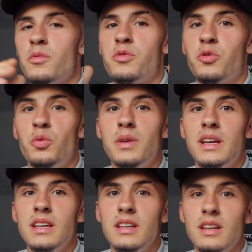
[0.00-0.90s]
for
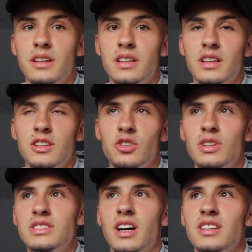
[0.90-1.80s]
me, you
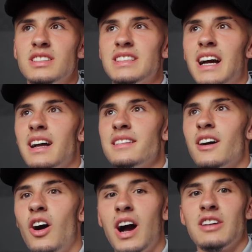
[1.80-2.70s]
need to understand
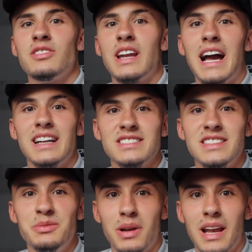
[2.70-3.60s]
that I haven't
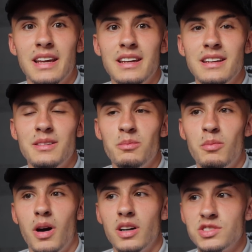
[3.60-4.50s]
actually played
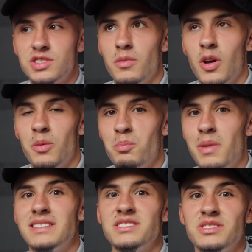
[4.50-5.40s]
much, like,
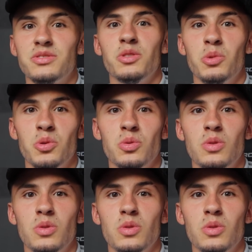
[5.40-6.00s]
men's football.